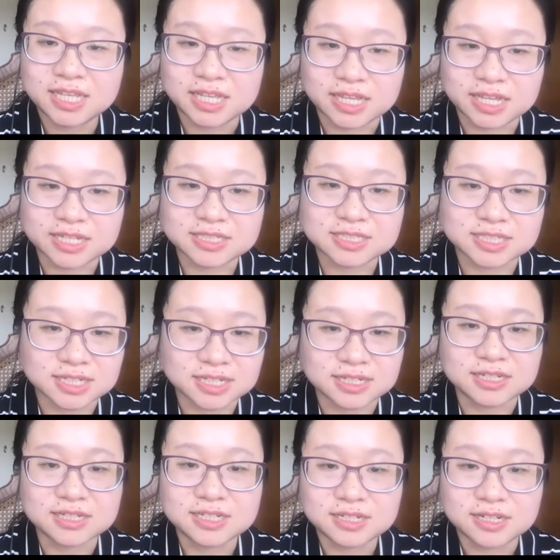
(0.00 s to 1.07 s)
And
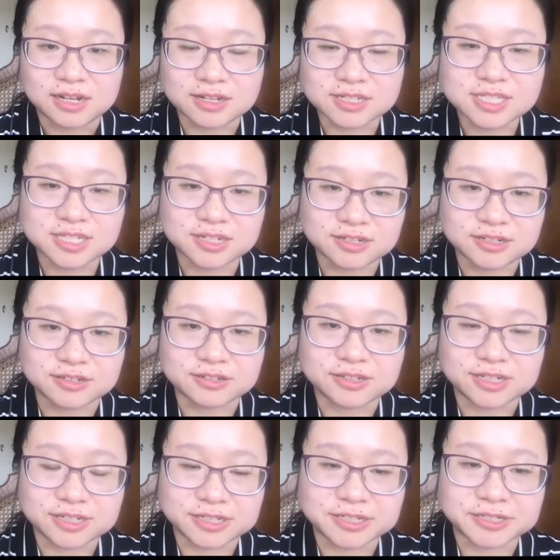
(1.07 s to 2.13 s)
also,
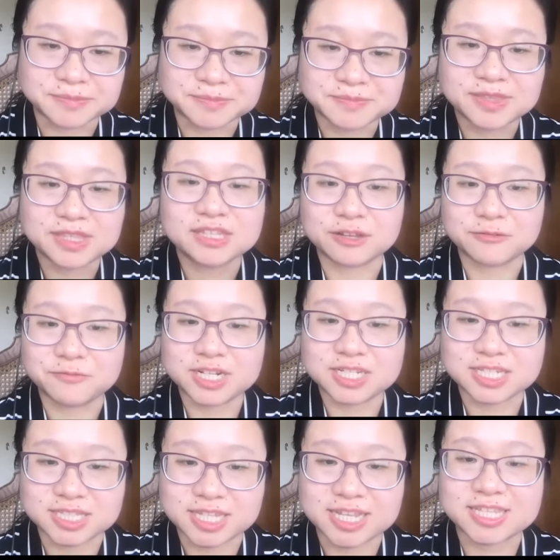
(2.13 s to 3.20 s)
the first
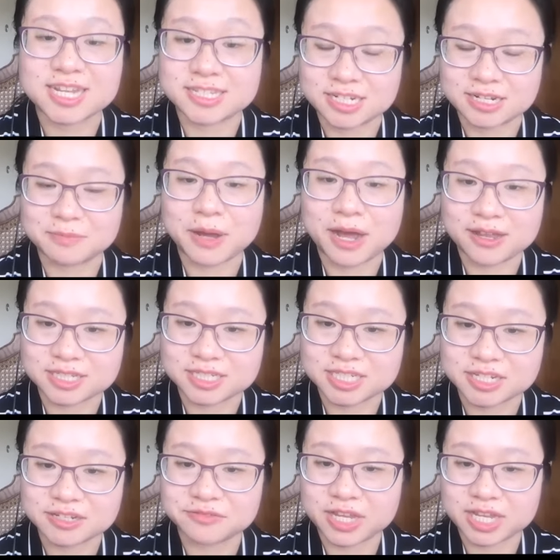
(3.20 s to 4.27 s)
day tested
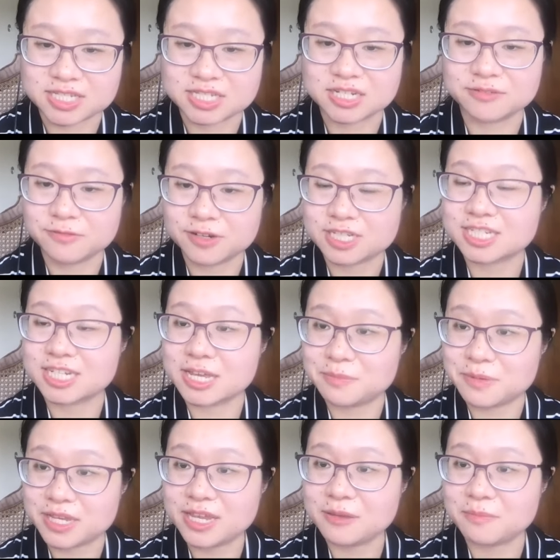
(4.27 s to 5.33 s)
positive is the first day
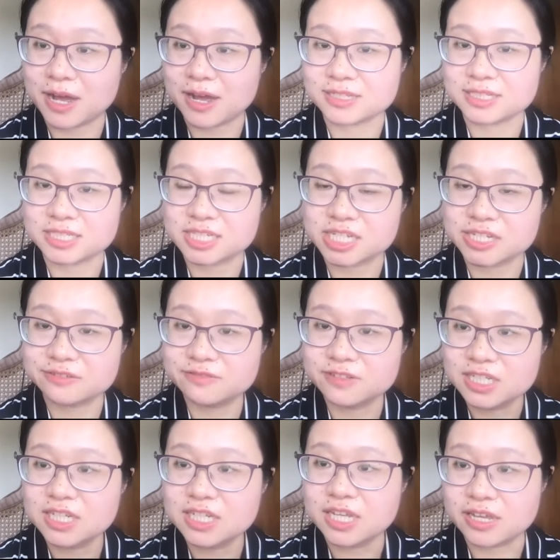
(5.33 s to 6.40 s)
being positive.
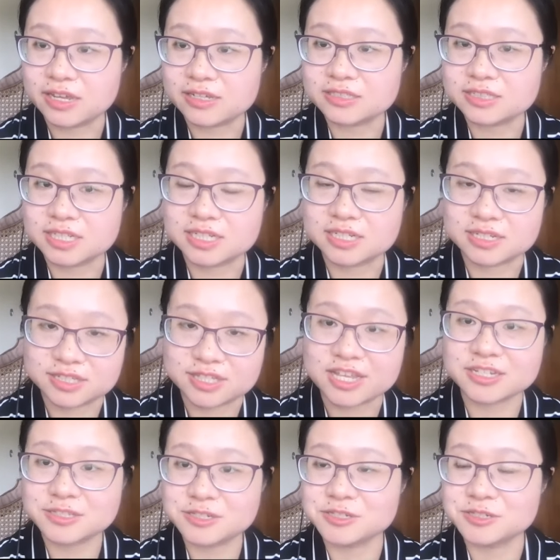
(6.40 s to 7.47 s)
And
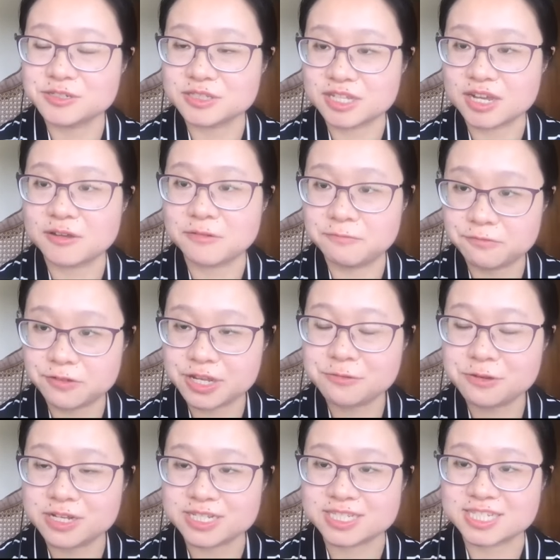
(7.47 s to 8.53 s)
thanks to the
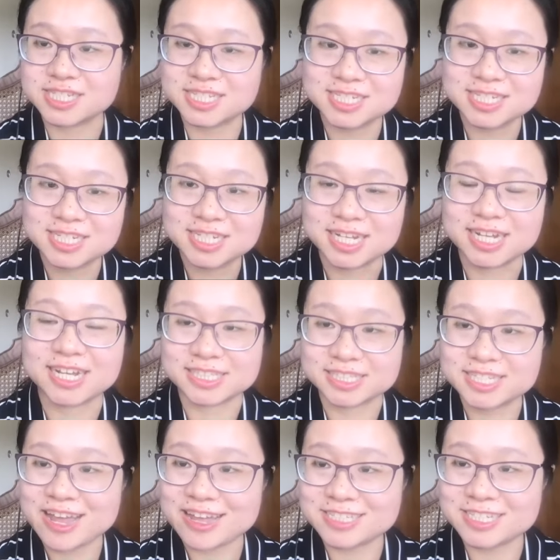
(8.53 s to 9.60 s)
frequent
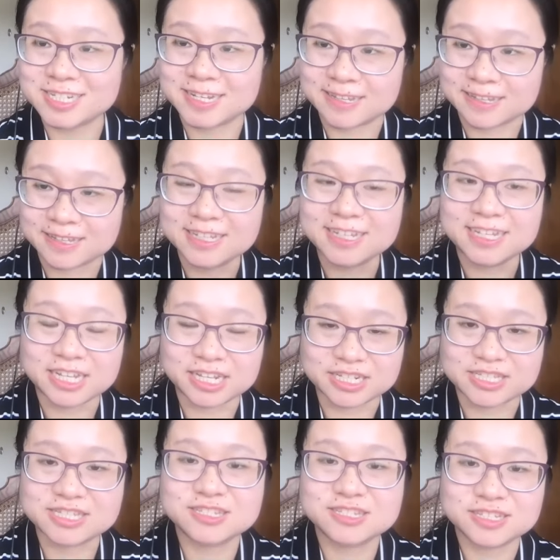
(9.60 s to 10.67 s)
testing,
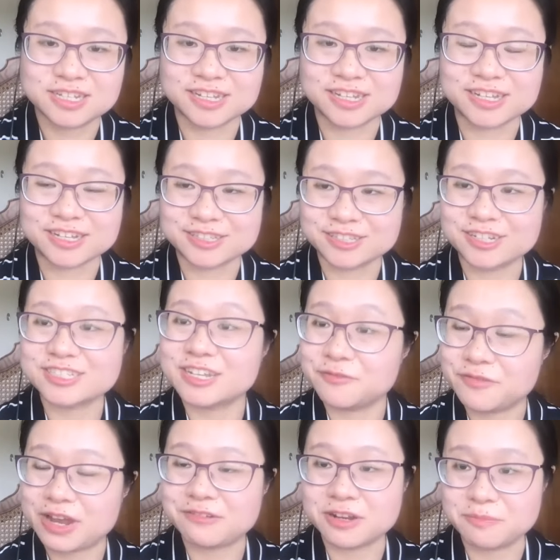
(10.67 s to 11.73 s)
it's not a
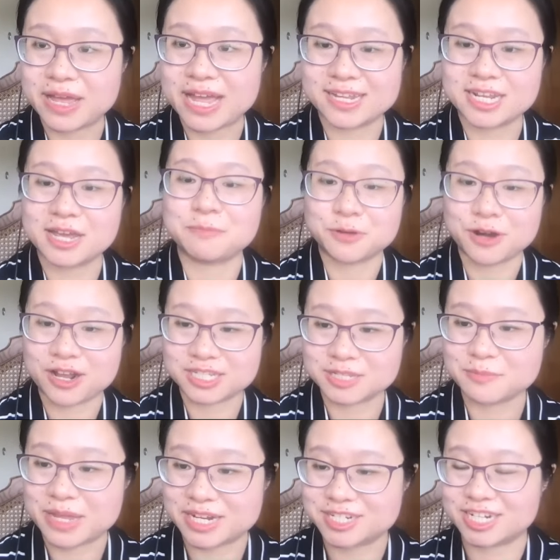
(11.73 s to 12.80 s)
very bad
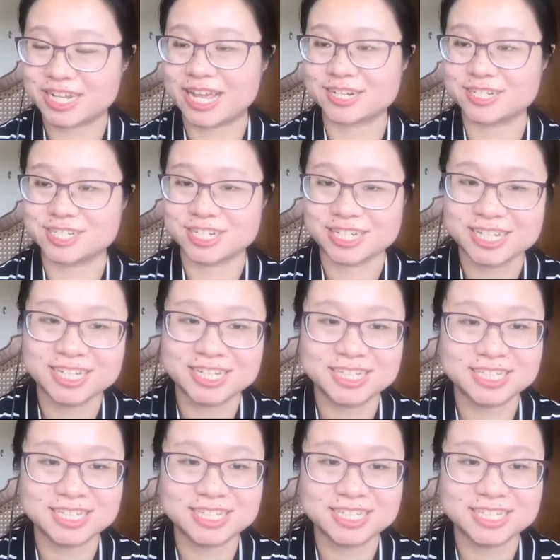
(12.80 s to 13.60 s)
approximation, actually.